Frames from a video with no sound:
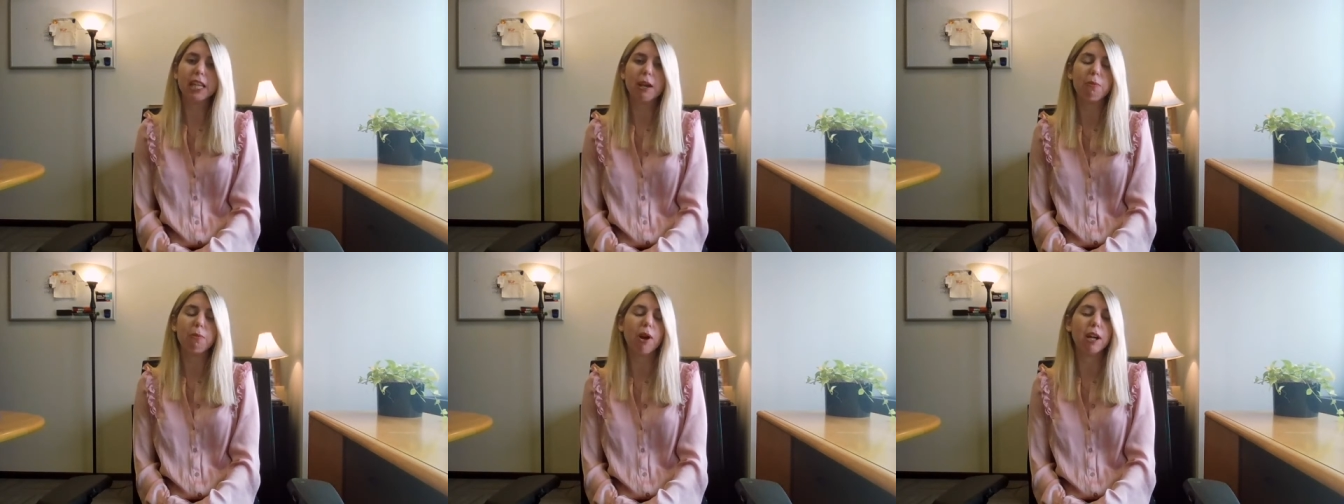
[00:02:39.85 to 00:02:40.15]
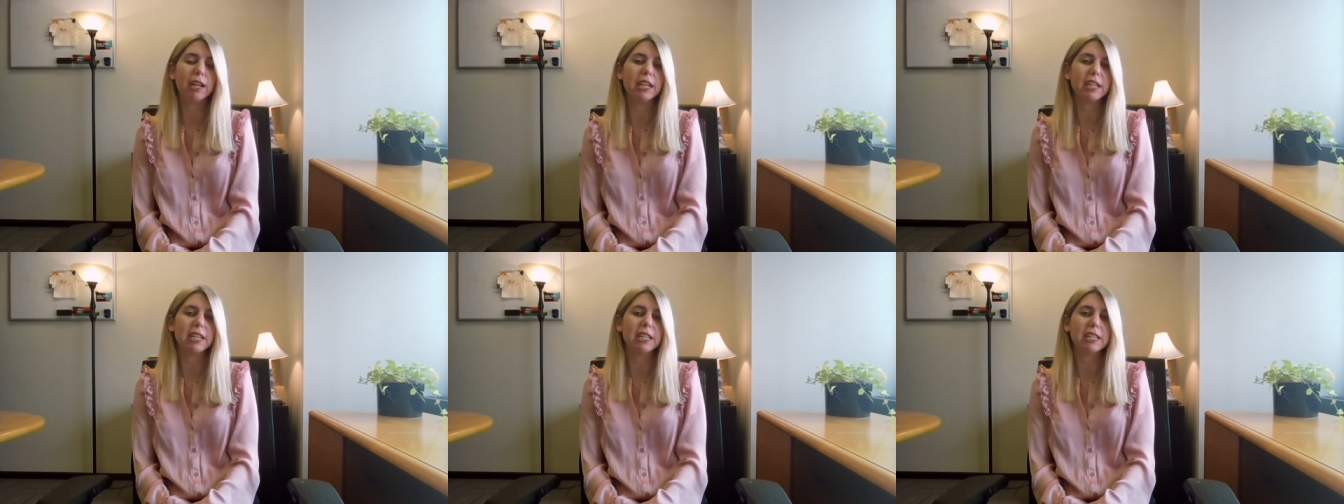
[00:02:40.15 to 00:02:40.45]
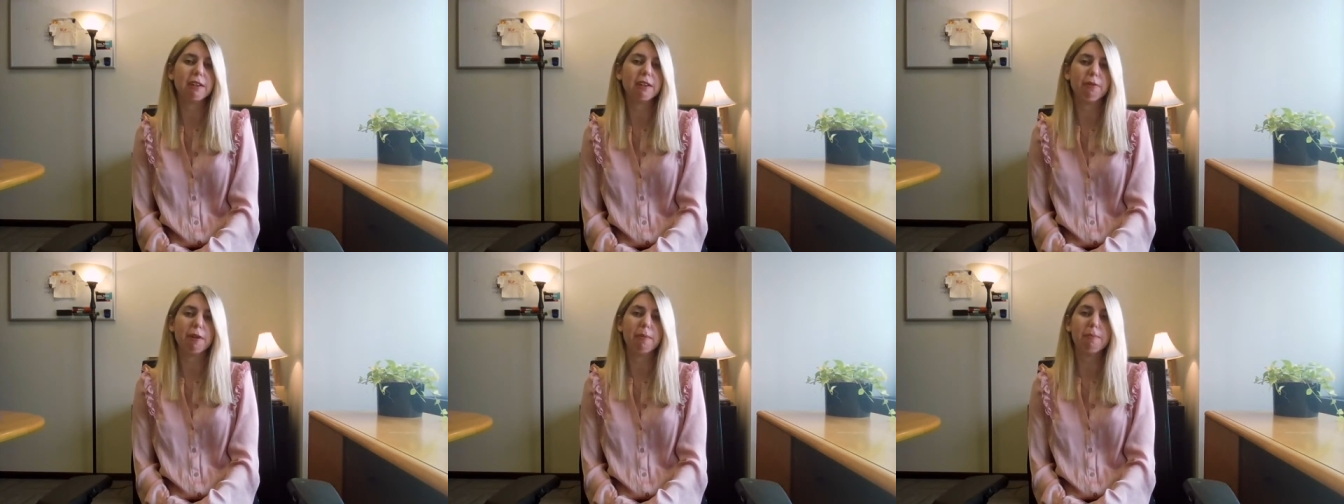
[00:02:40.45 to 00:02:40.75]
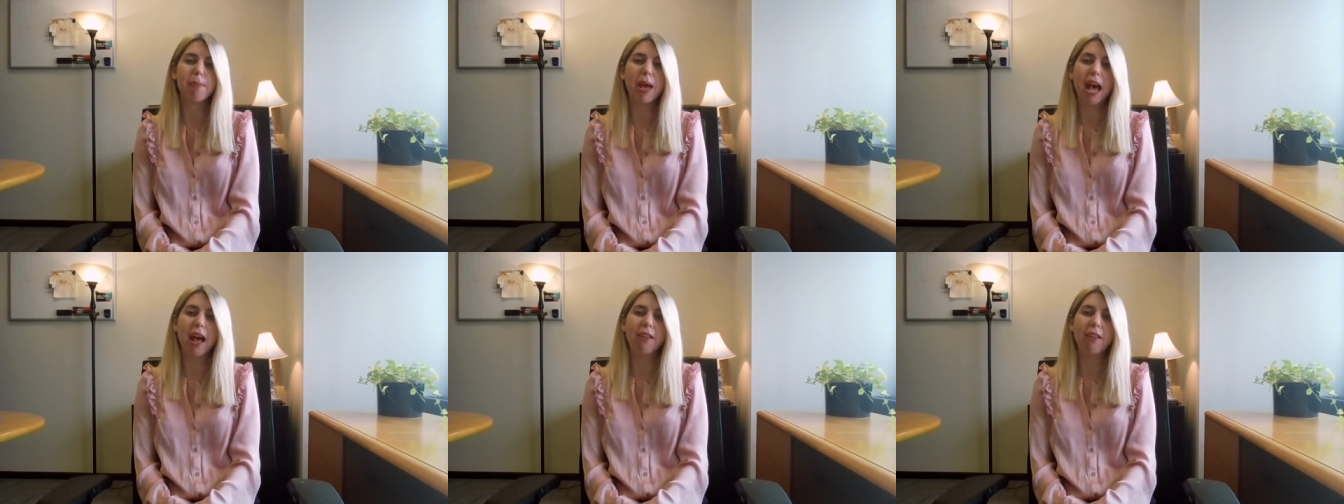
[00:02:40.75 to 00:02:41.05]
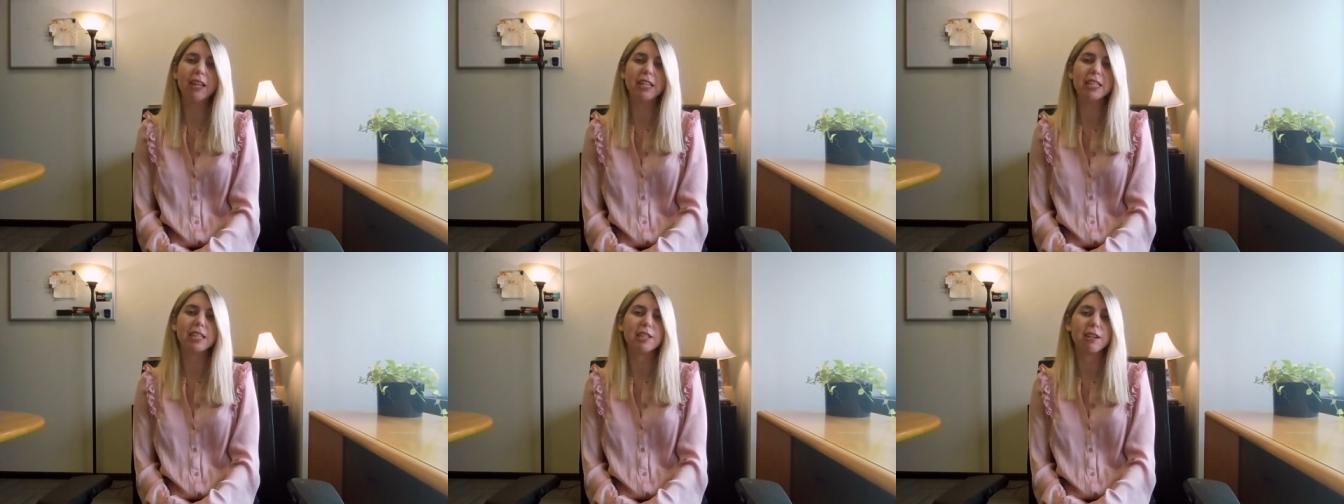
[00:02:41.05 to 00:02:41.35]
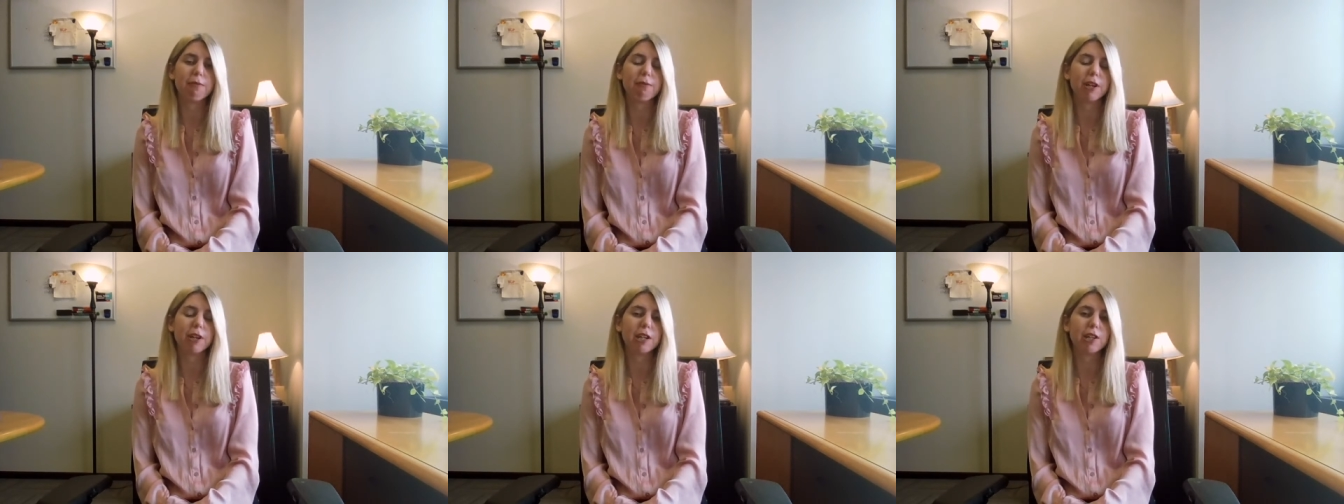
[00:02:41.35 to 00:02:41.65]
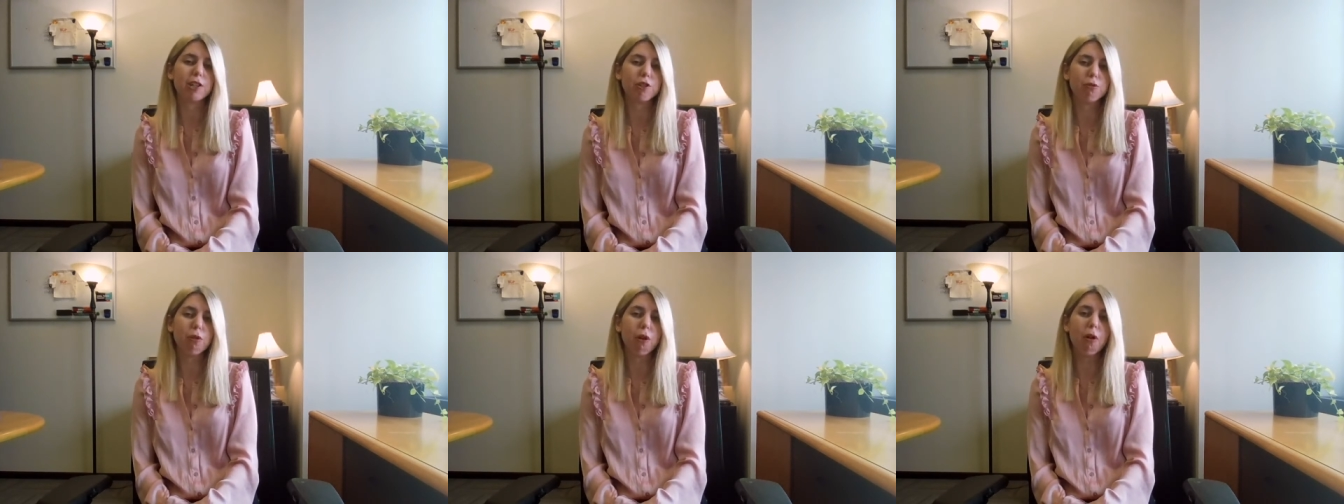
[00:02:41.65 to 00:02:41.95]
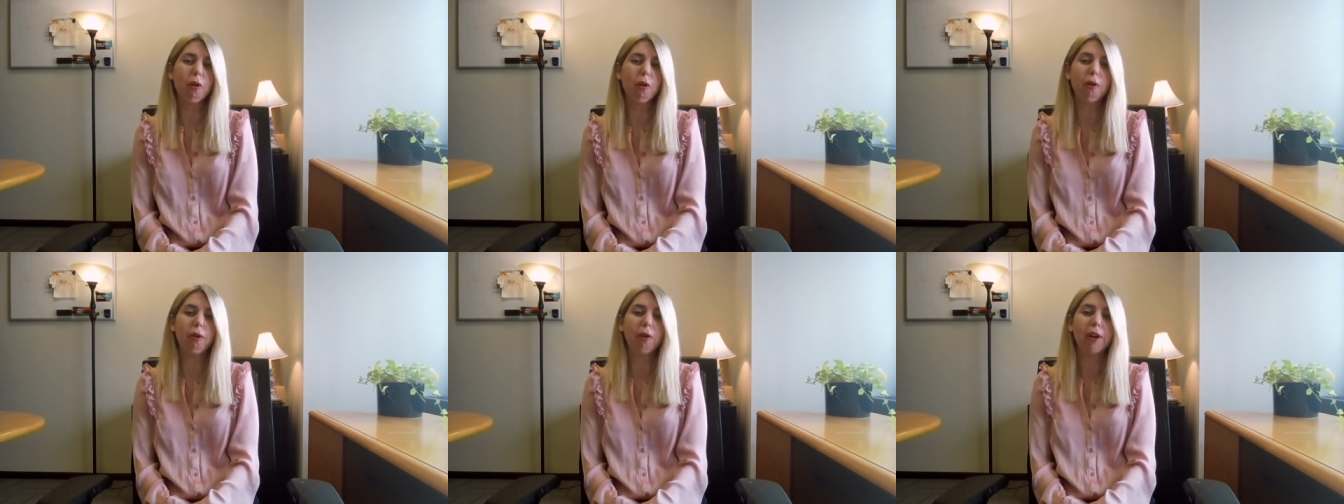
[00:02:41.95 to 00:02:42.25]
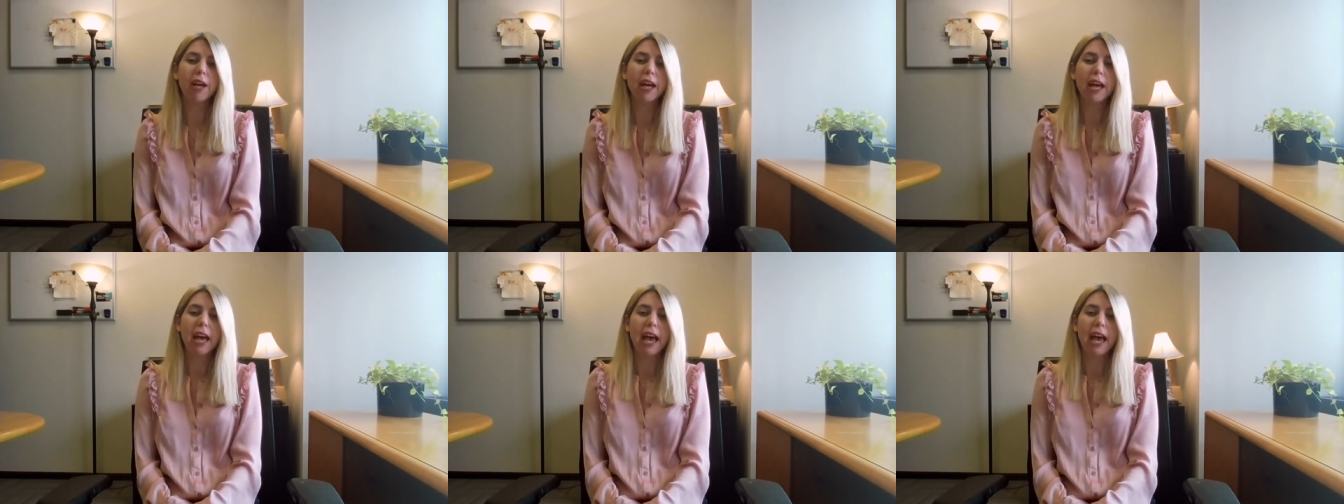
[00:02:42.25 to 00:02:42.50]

They wanted different balance, different control,